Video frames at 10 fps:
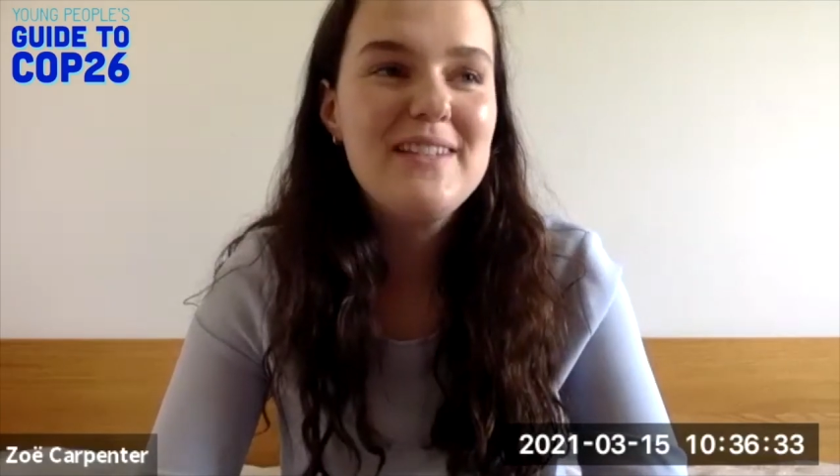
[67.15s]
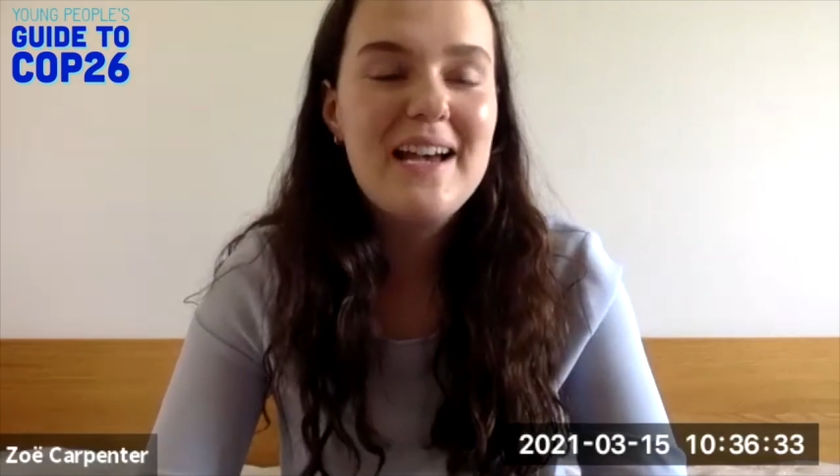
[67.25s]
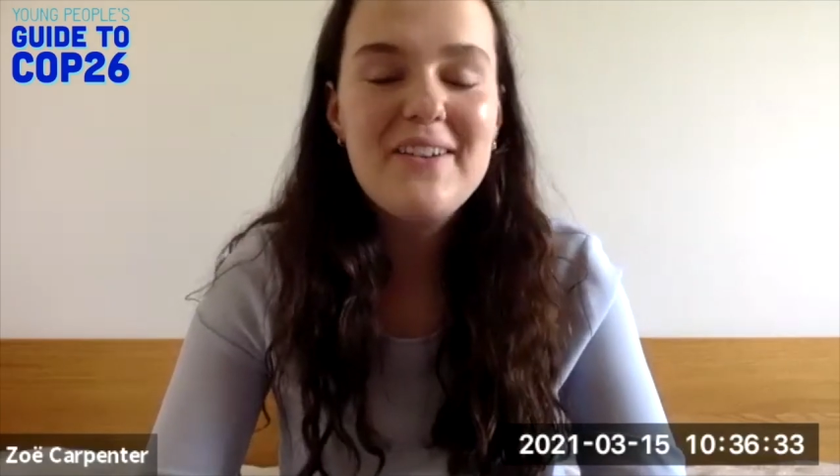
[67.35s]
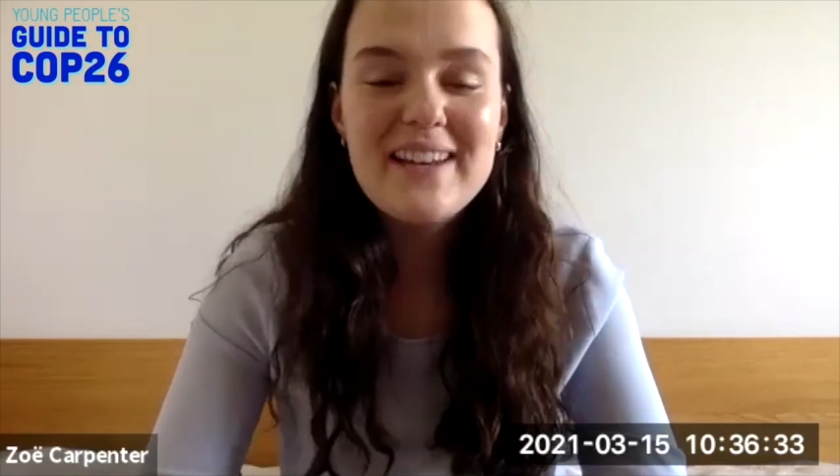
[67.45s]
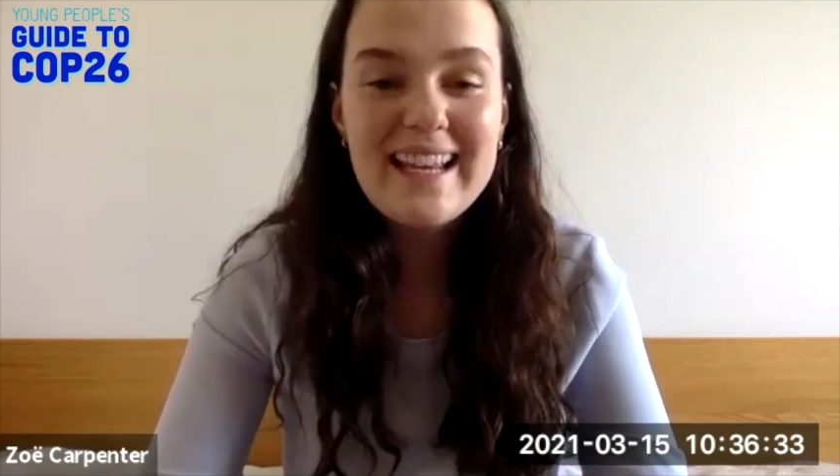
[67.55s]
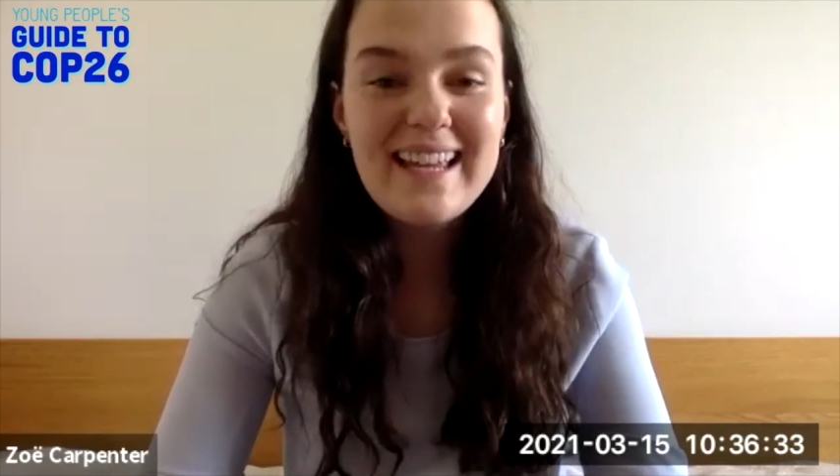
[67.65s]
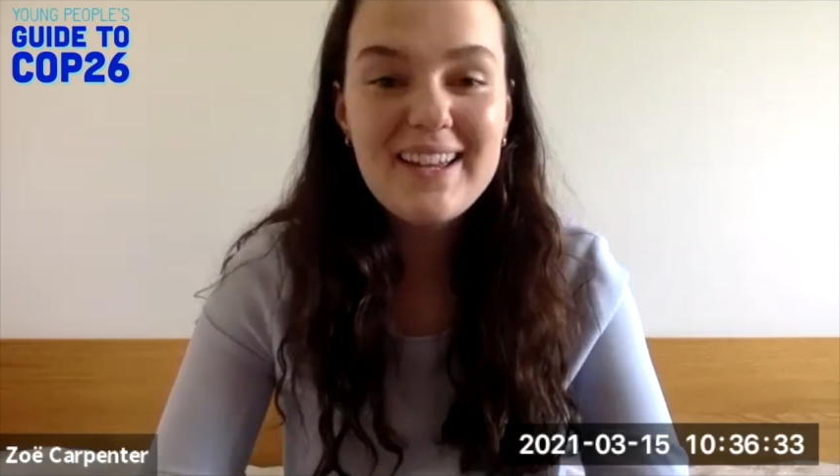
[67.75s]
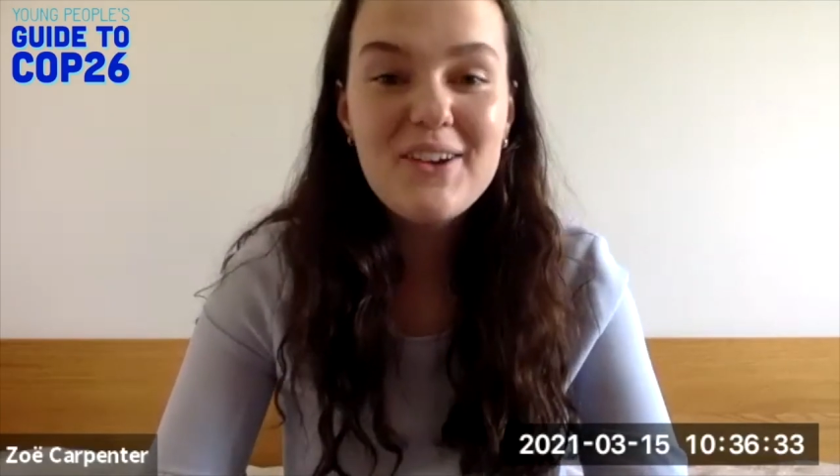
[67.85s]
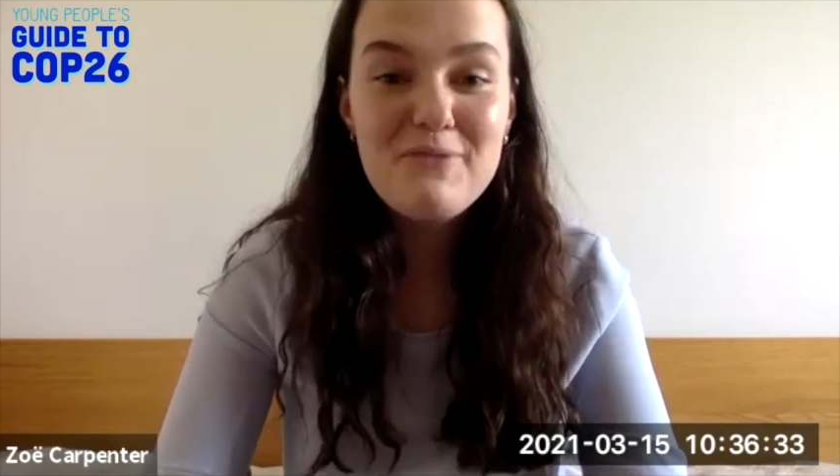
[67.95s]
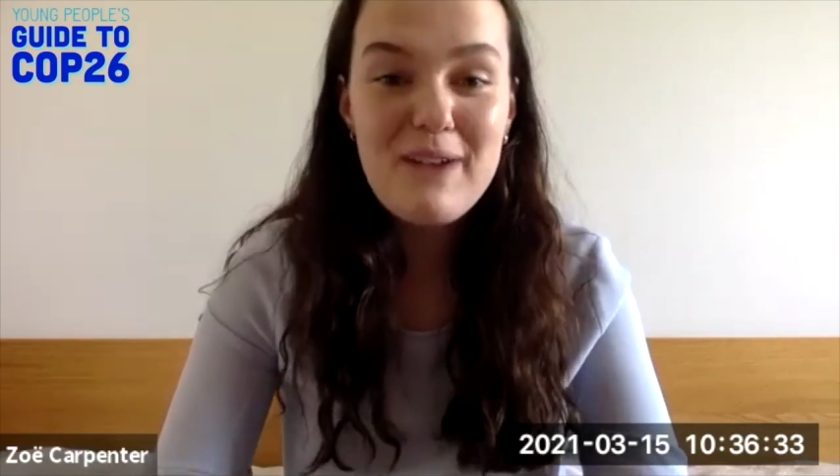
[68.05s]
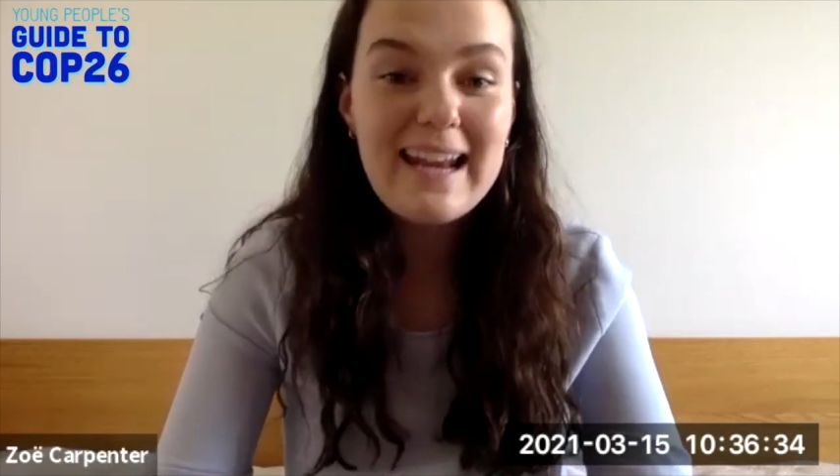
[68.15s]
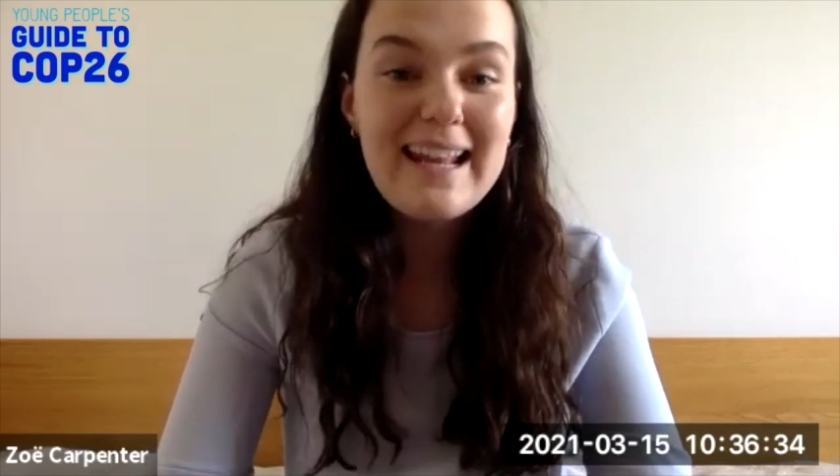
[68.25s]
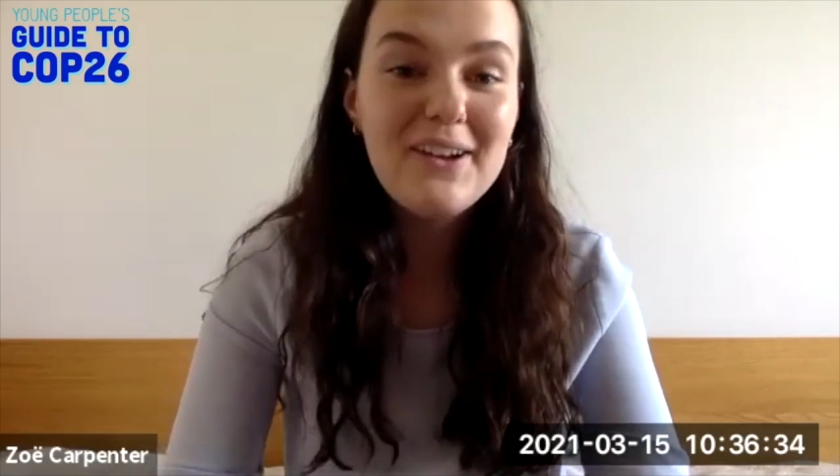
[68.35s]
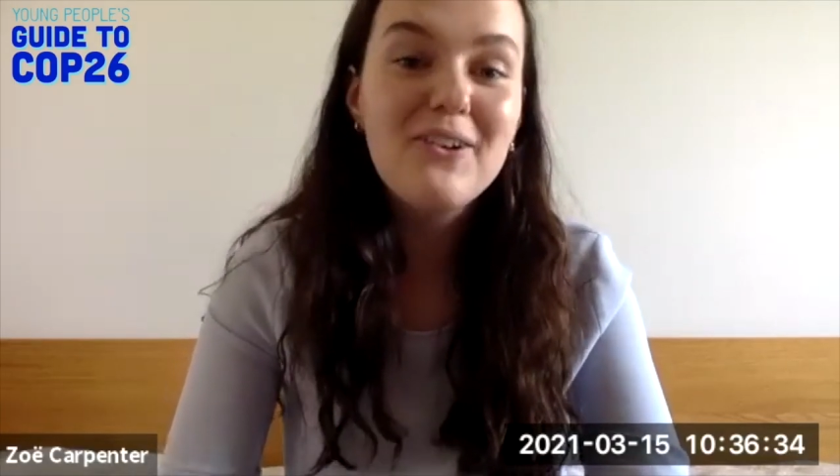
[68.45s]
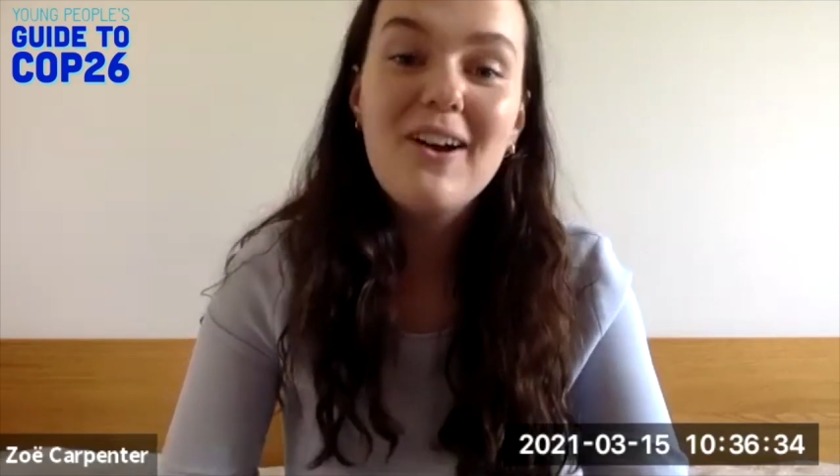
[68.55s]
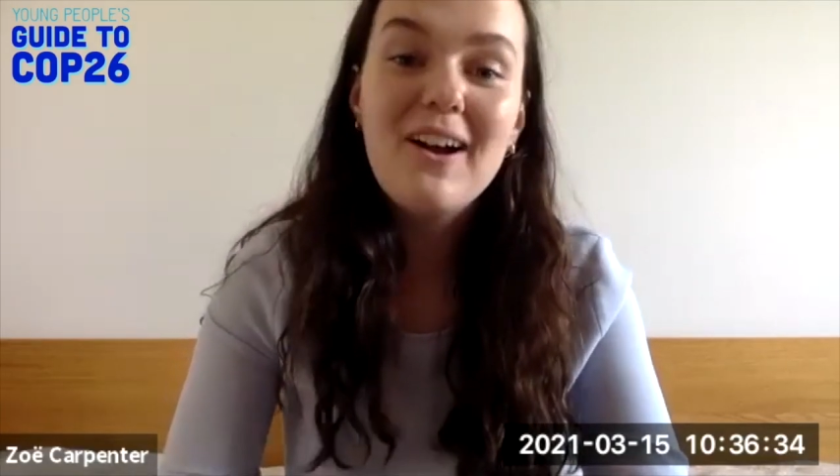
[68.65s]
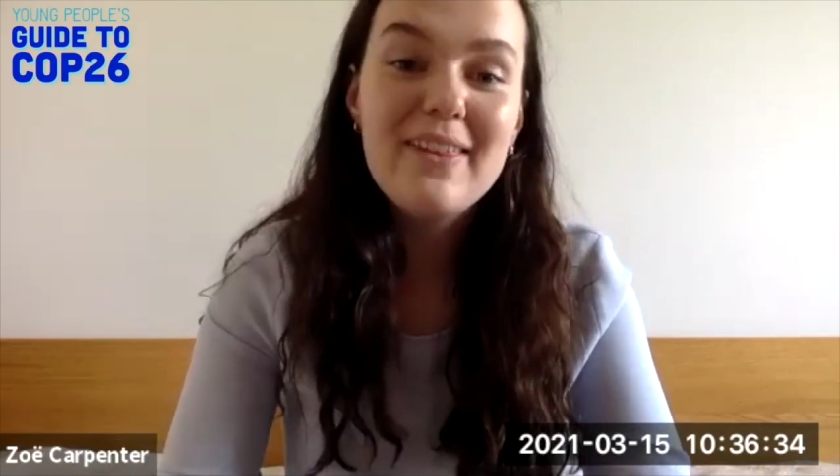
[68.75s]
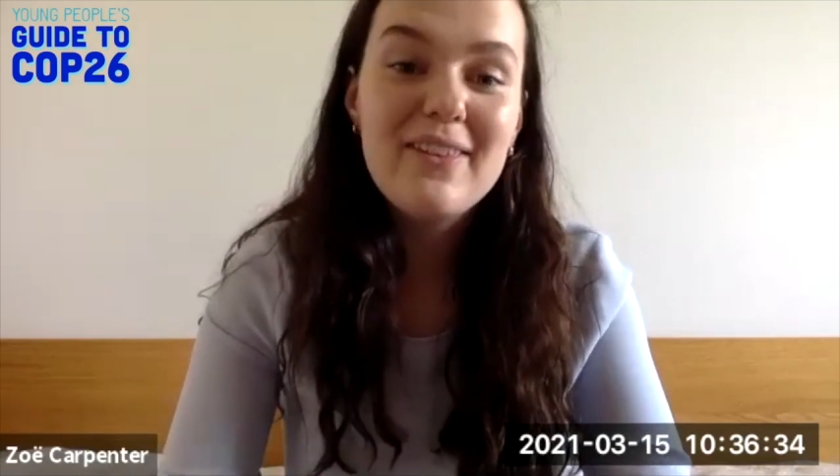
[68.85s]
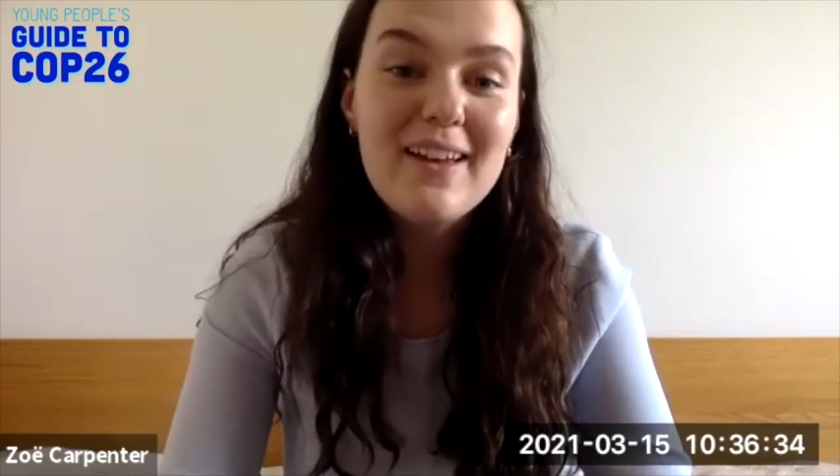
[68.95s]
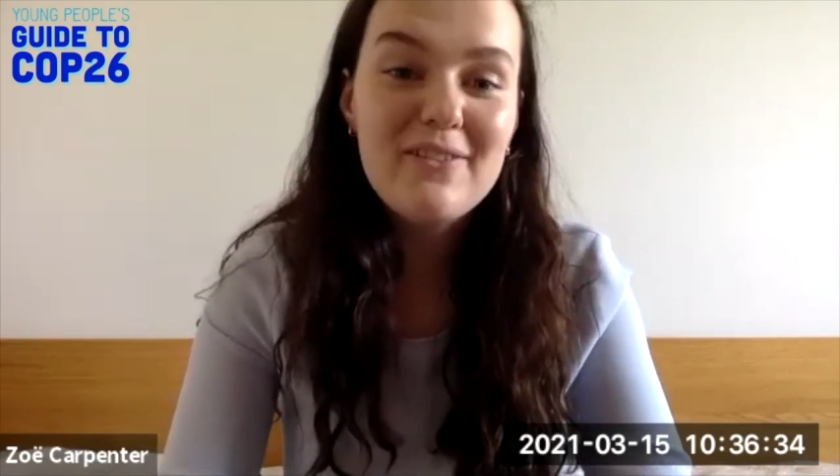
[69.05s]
Definitely a rallying cry that